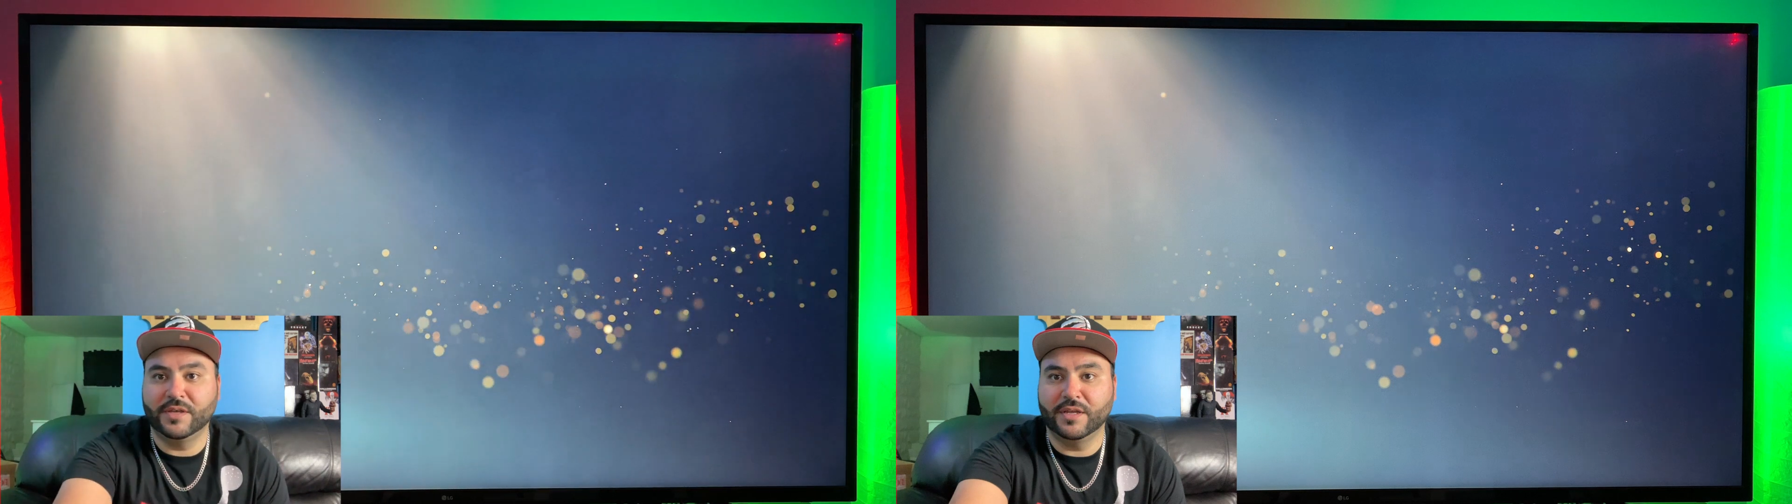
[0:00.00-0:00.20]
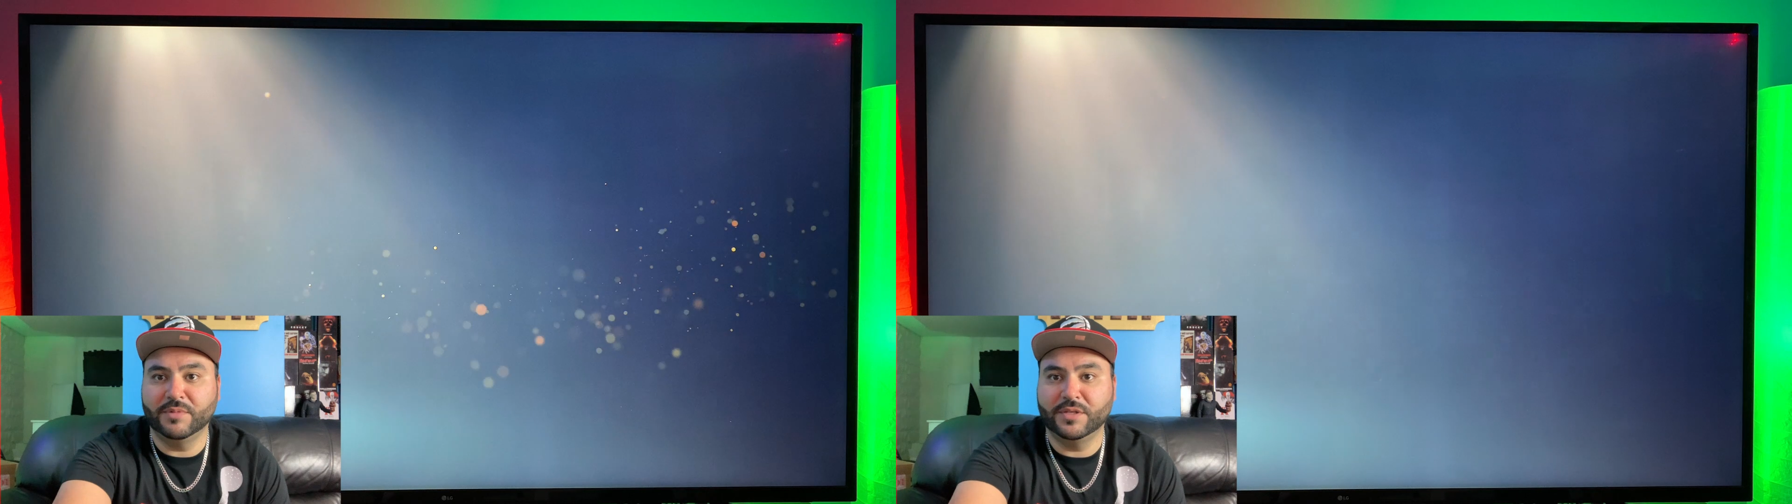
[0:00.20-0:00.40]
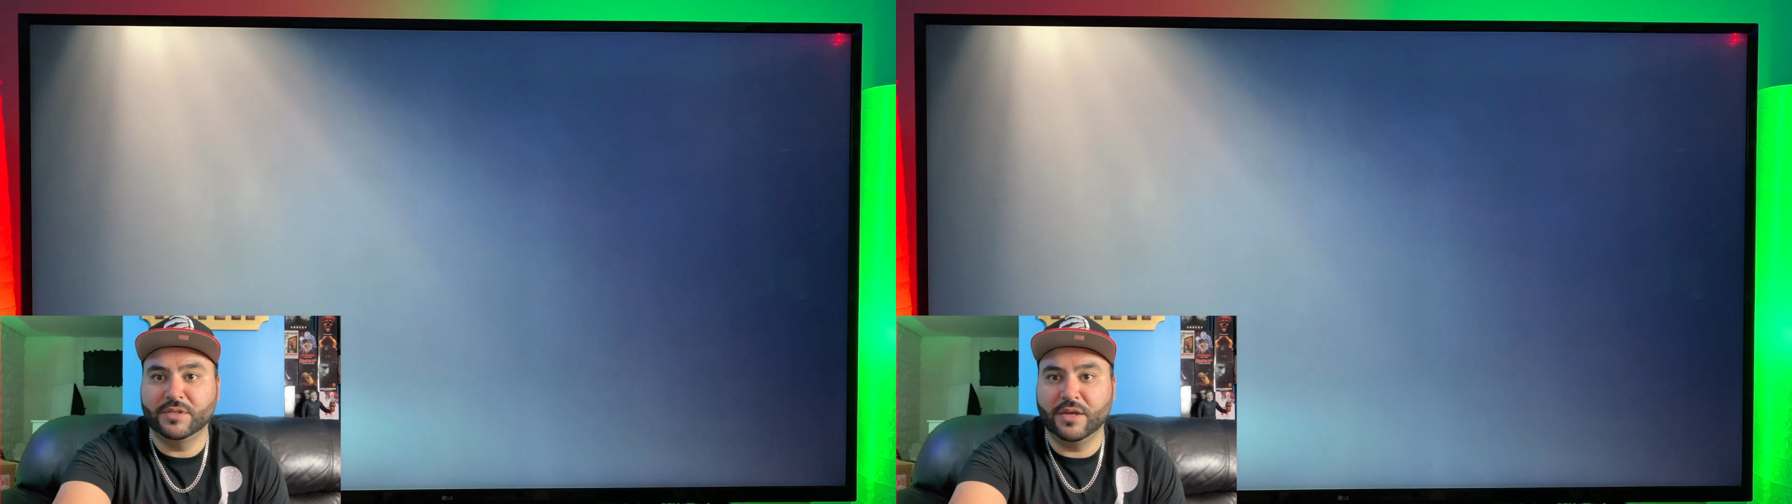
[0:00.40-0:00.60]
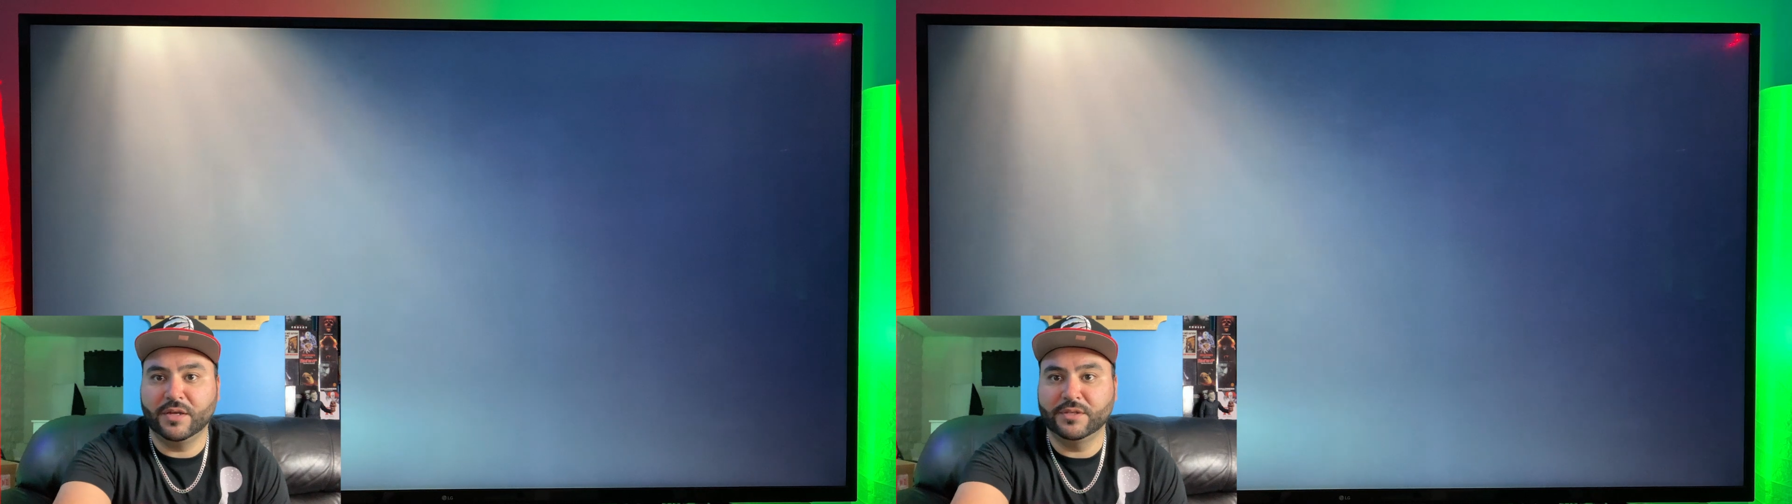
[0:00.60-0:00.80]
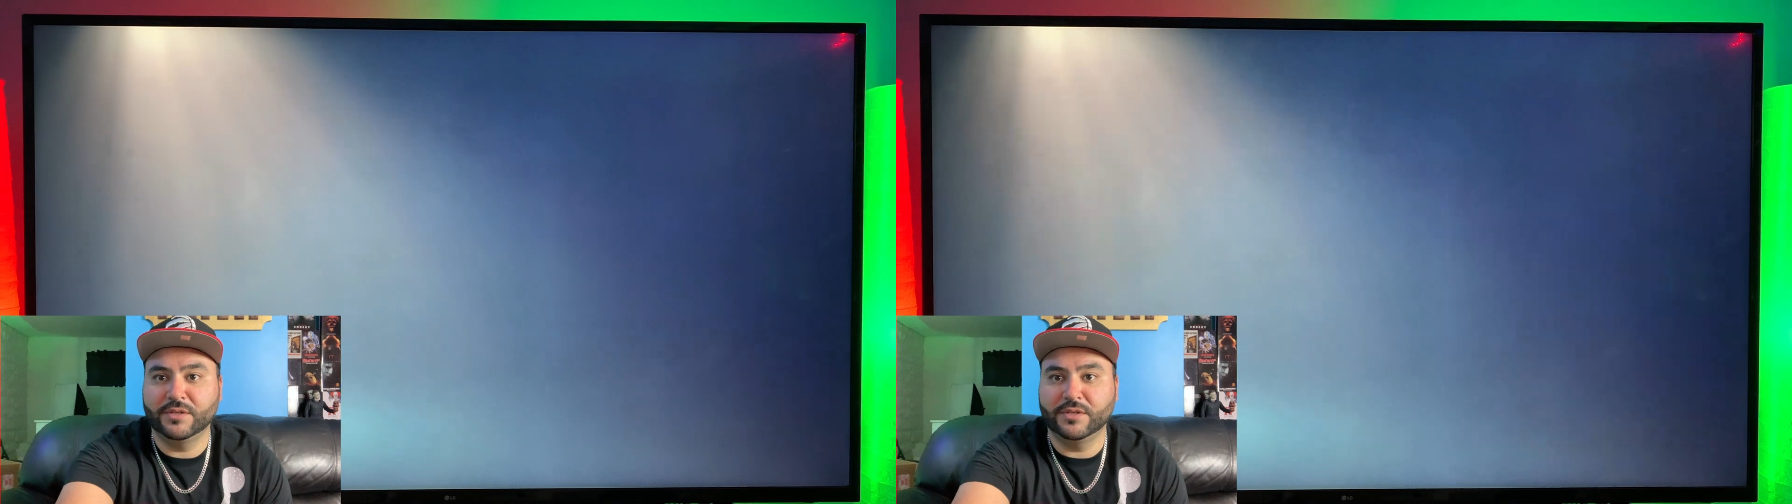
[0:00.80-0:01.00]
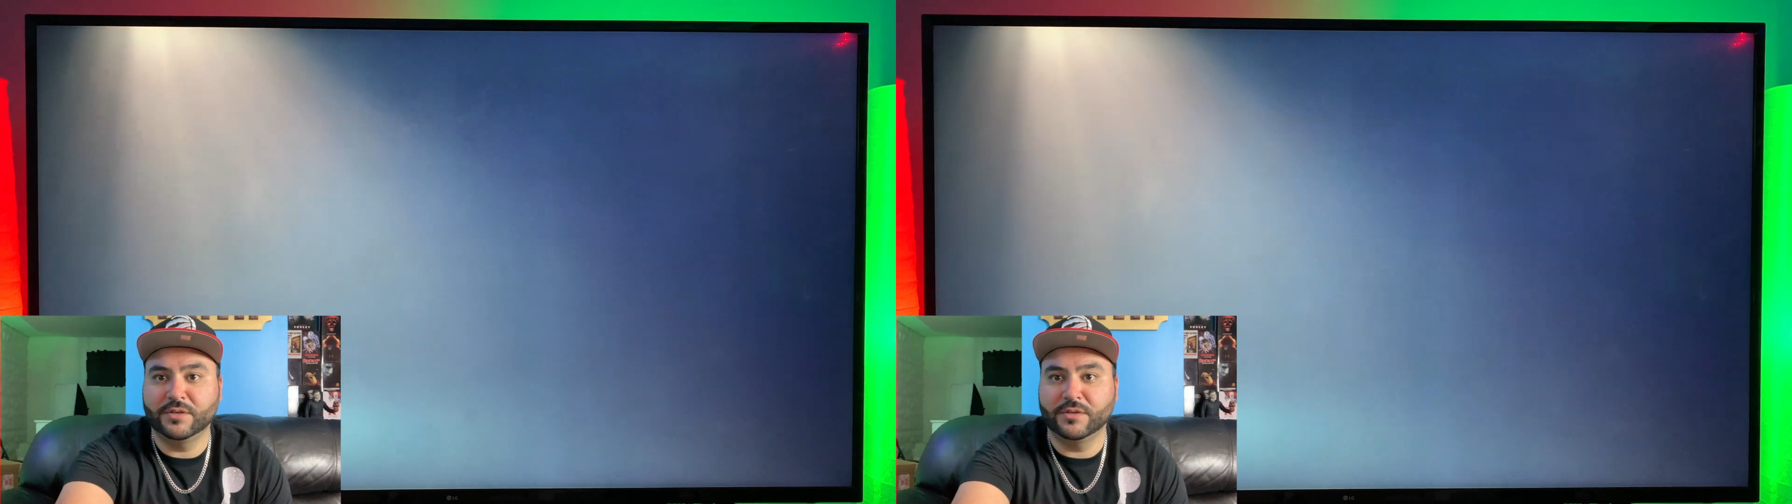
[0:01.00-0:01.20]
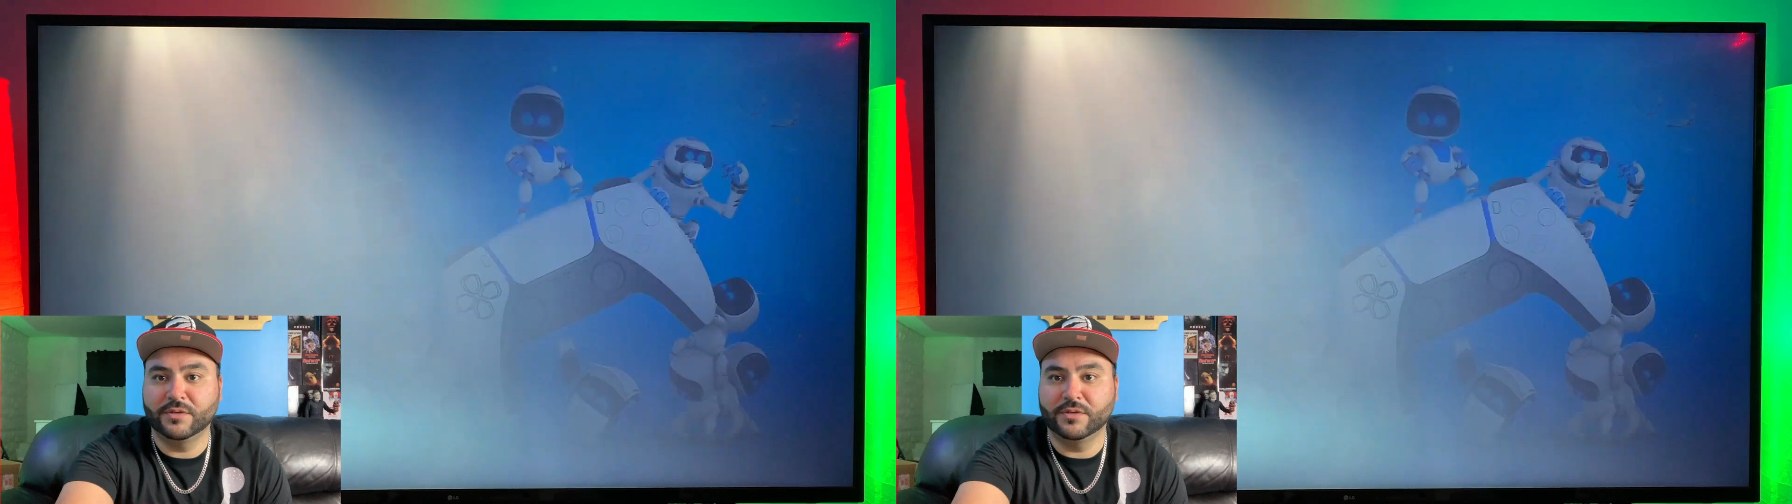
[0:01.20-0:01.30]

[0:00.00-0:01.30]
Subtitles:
and me talking to